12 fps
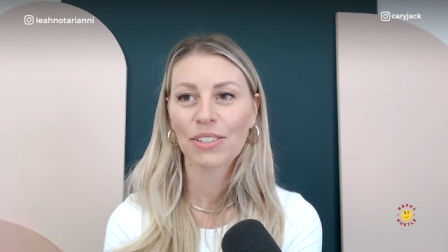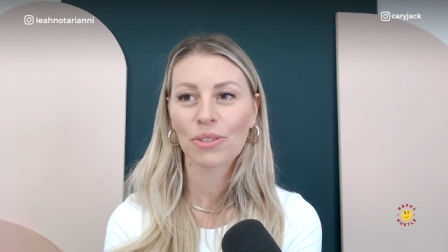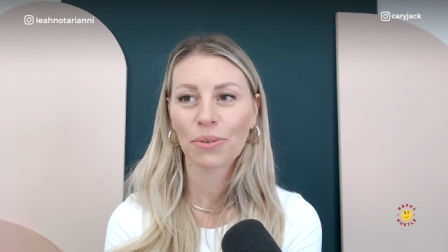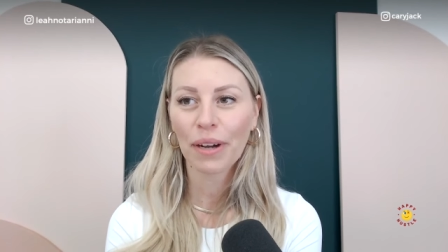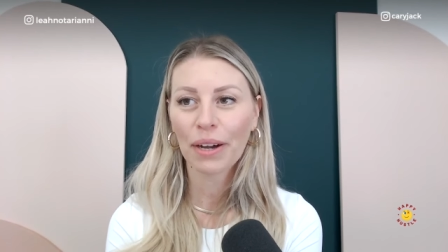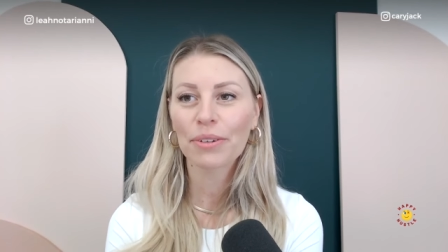
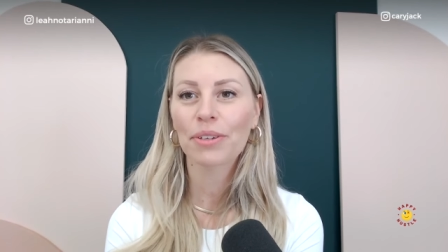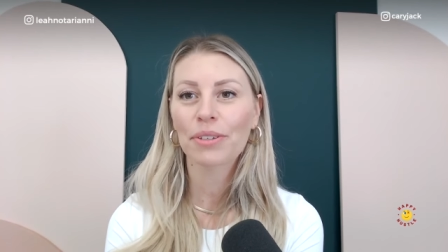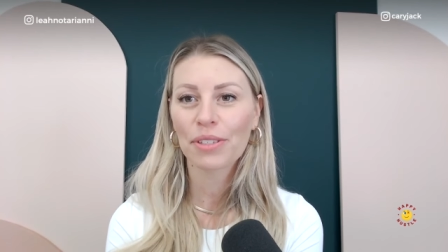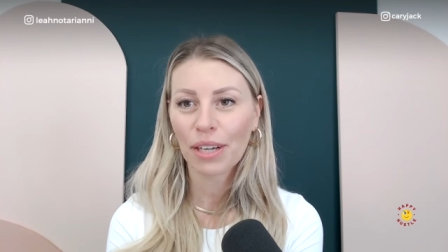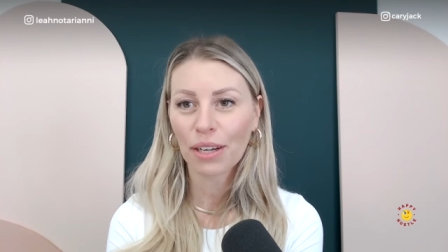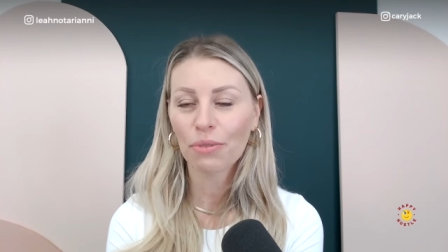Surround
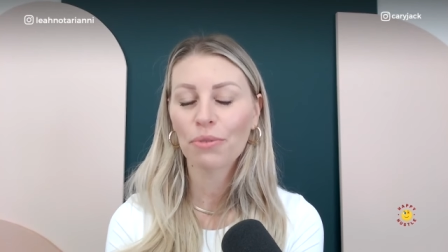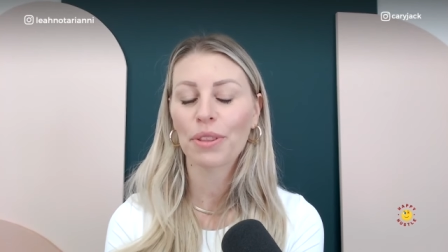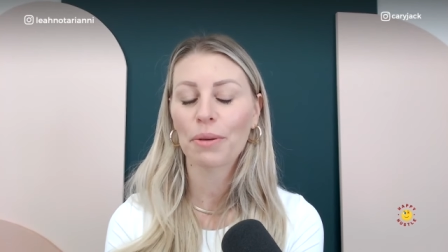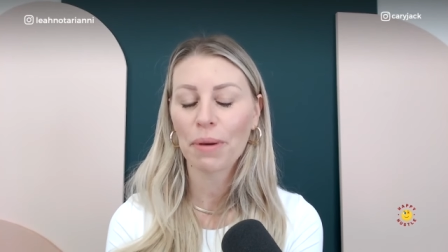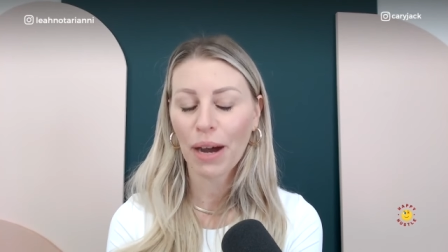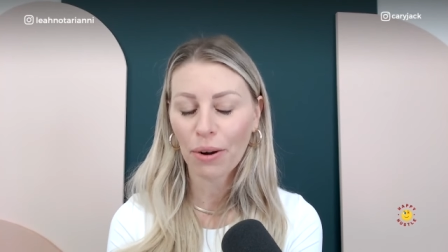yourself with
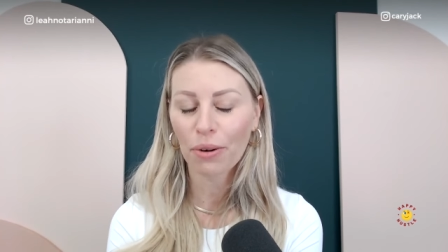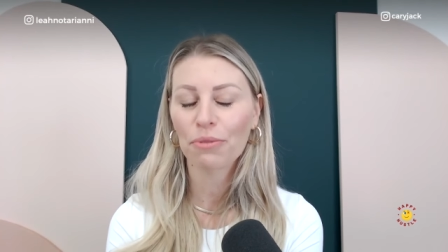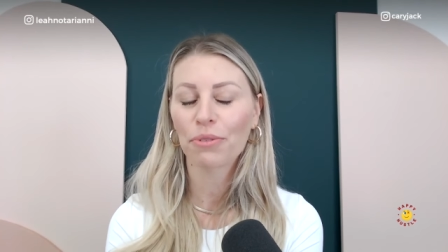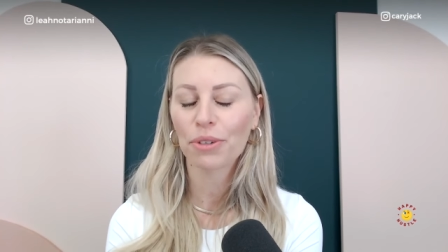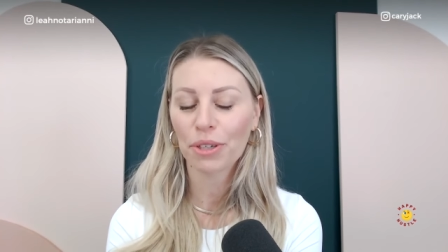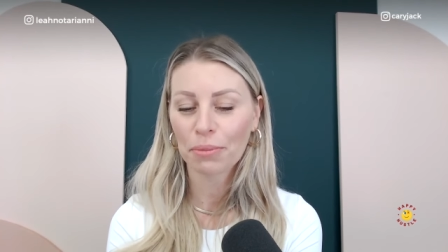a
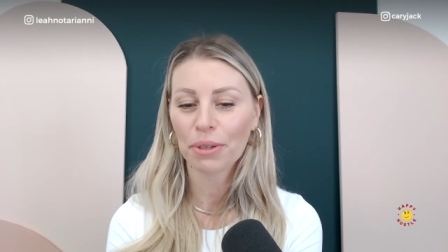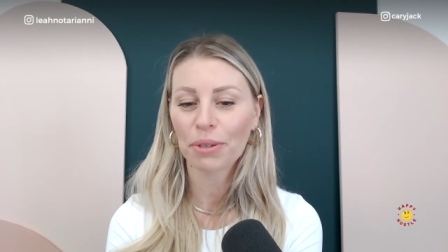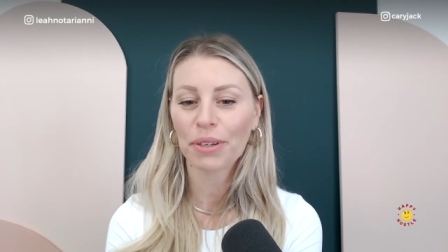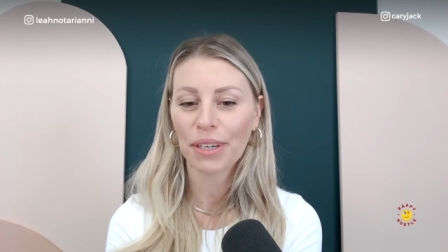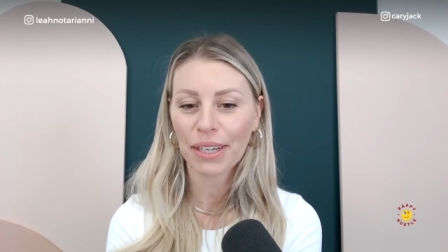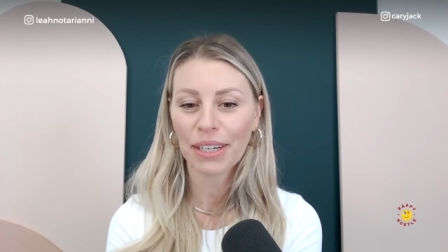powerful
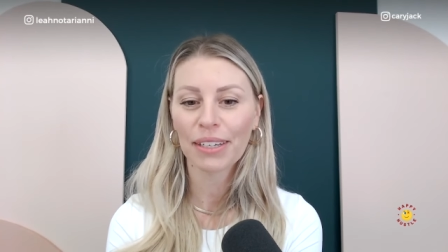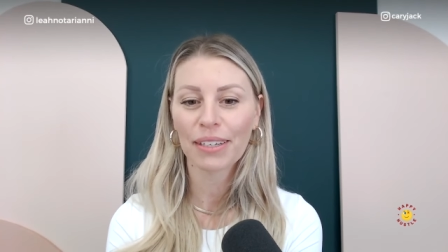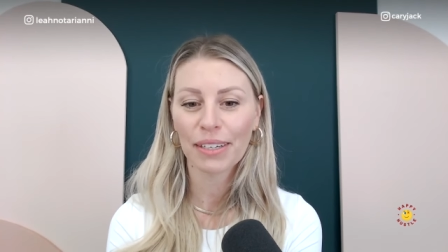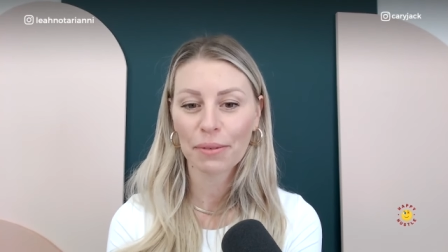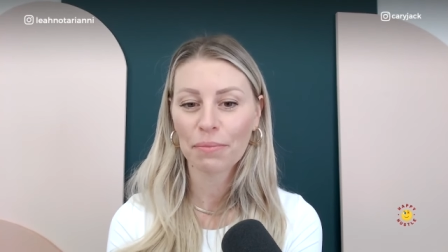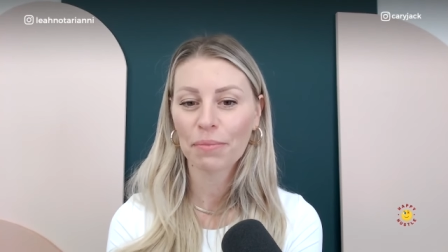community.
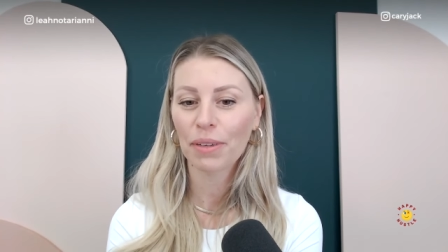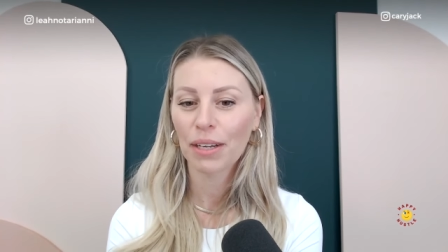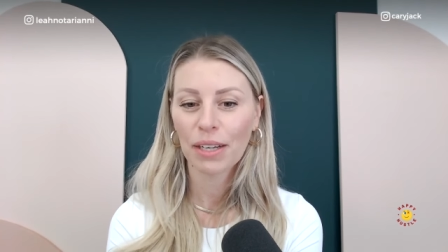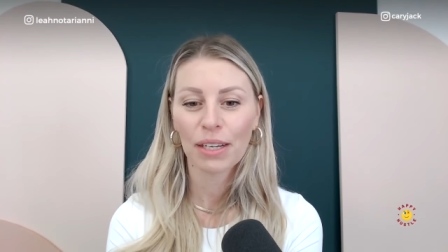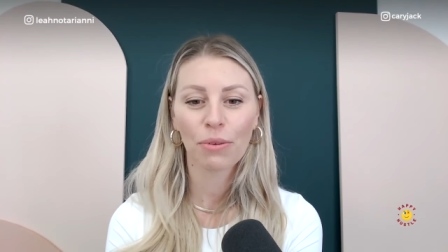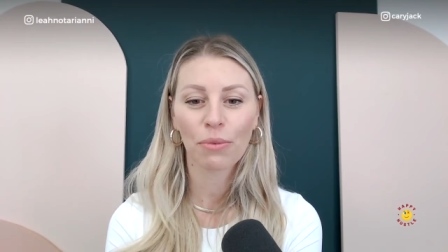
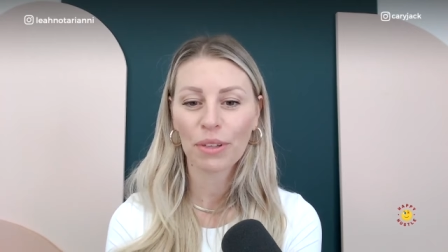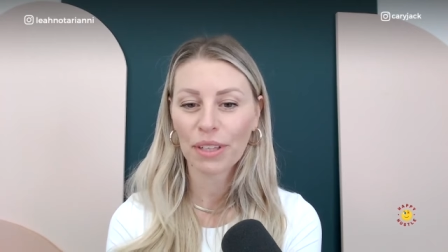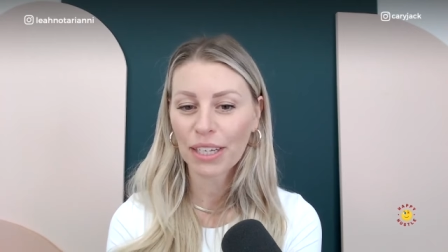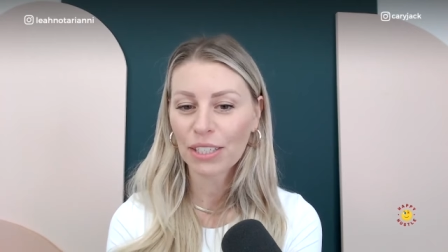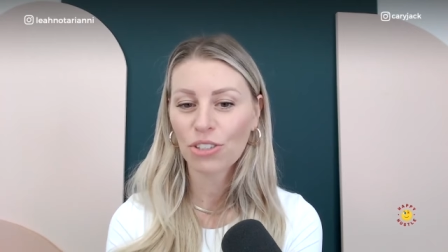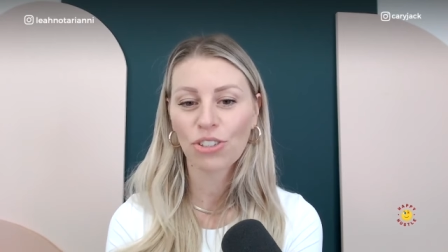Hmm.
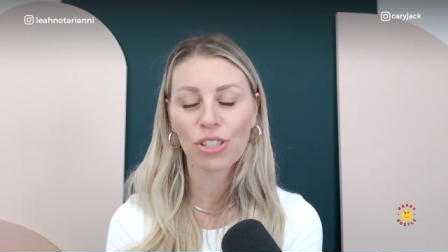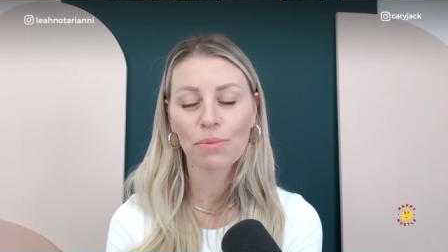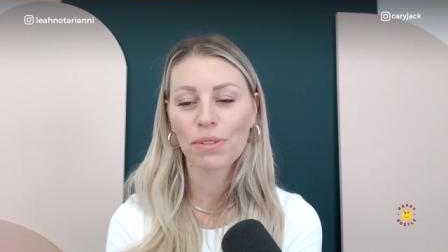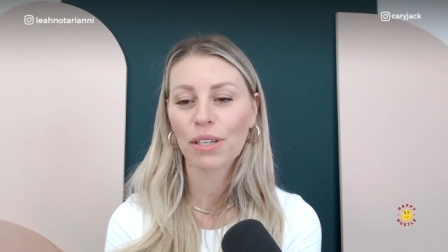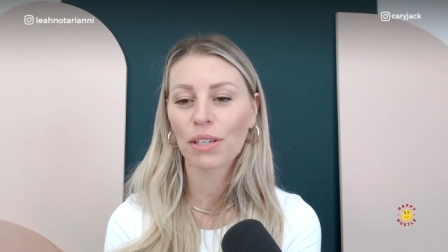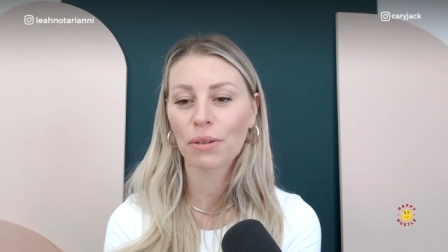
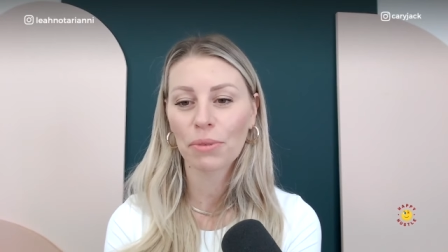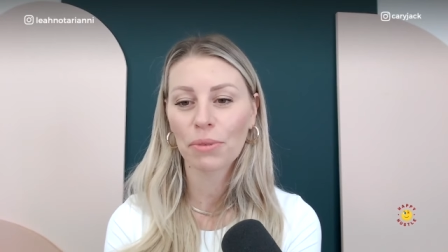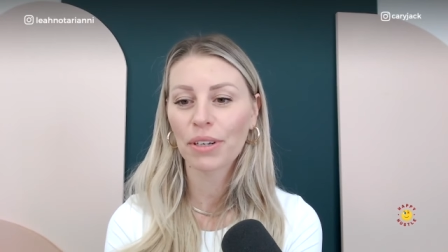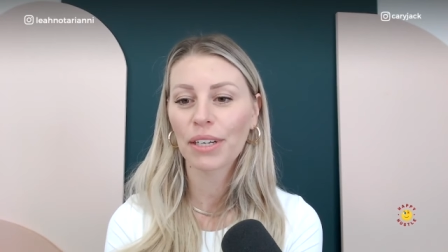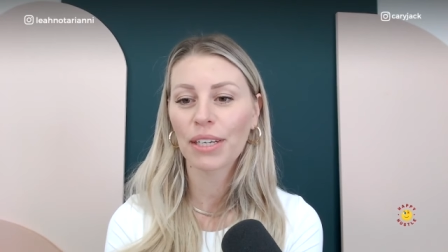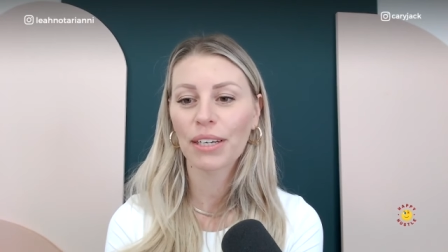Relationships mm. and
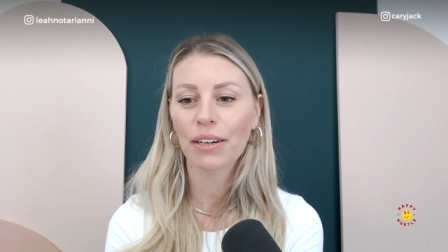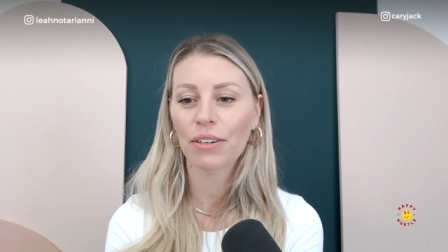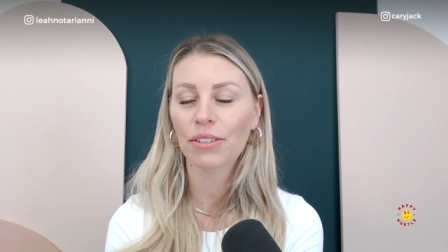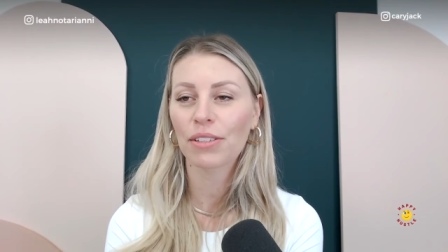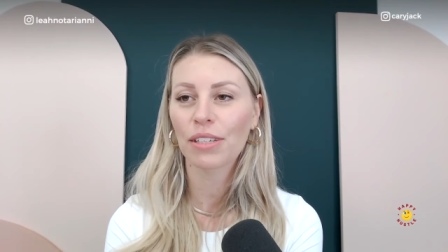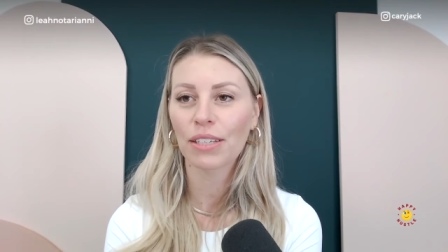community are
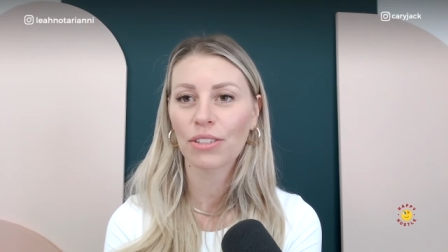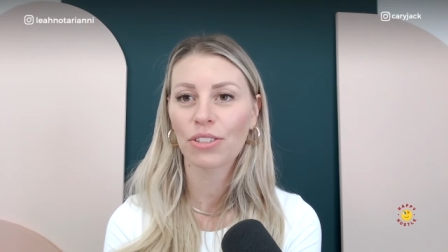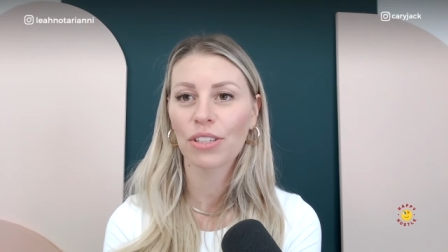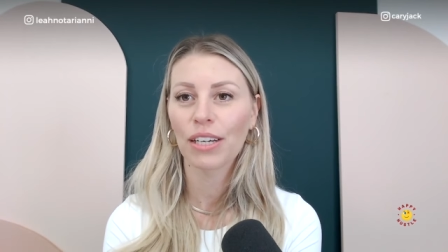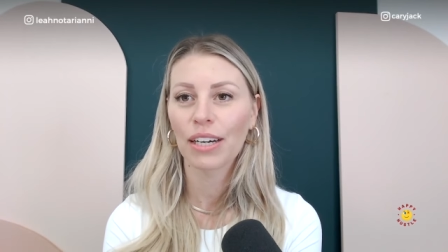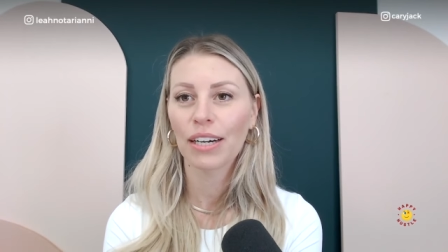
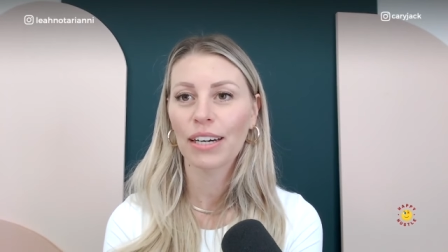such